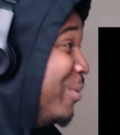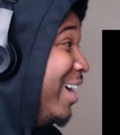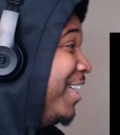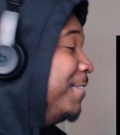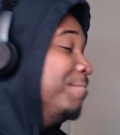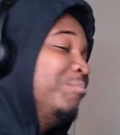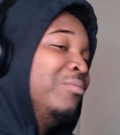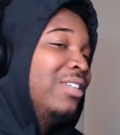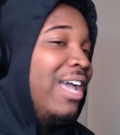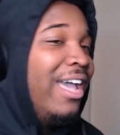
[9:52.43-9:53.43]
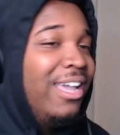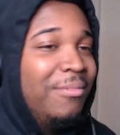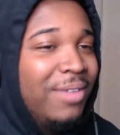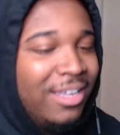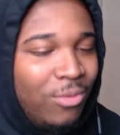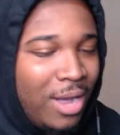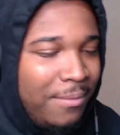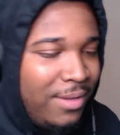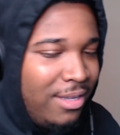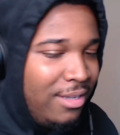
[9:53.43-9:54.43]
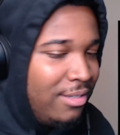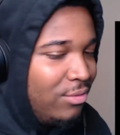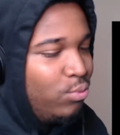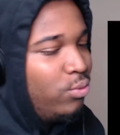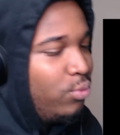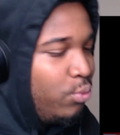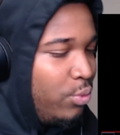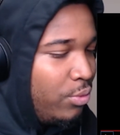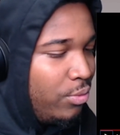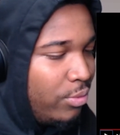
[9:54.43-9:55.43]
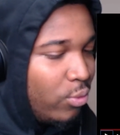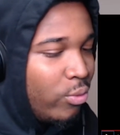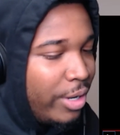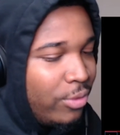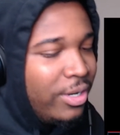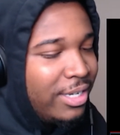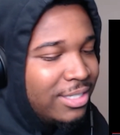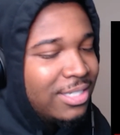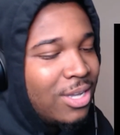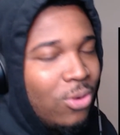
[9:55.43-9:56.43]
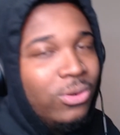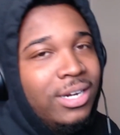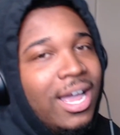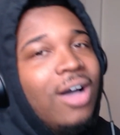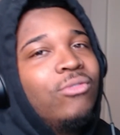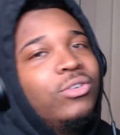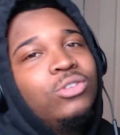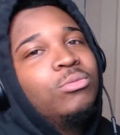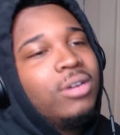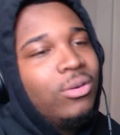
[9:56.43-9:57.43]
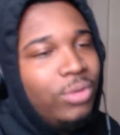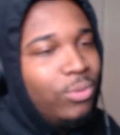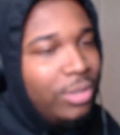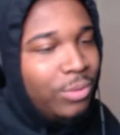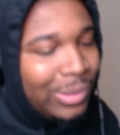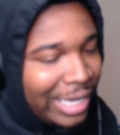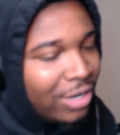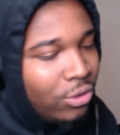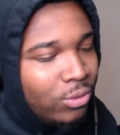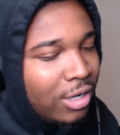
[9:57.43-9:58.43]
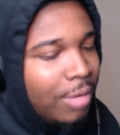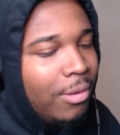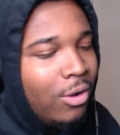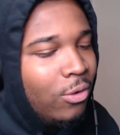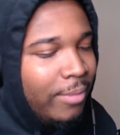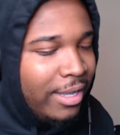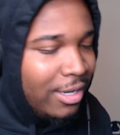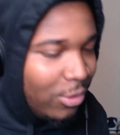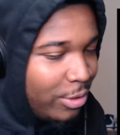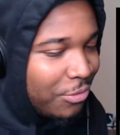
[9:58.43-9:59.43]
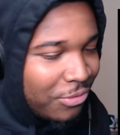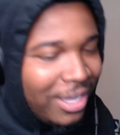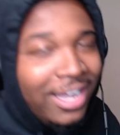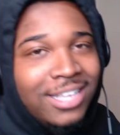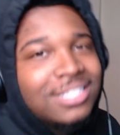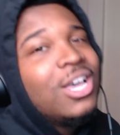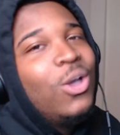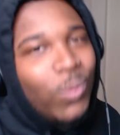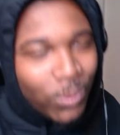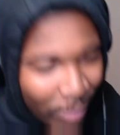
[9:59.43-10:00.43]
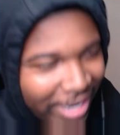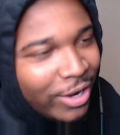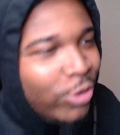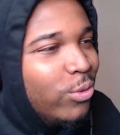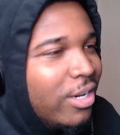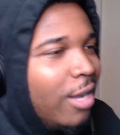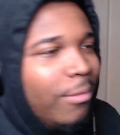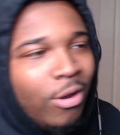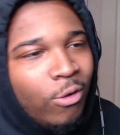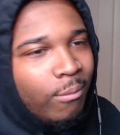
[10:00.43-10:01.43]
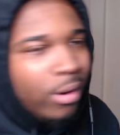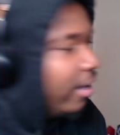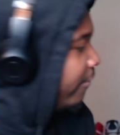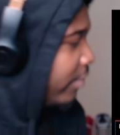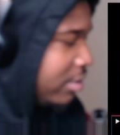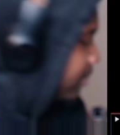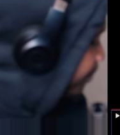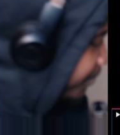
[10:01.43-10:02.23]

but hey man, YB the real niggas is holding it down for you, bro. We we we waiting on you to come home, man. Loyal fans, we waiting on you to come home, bro. If it's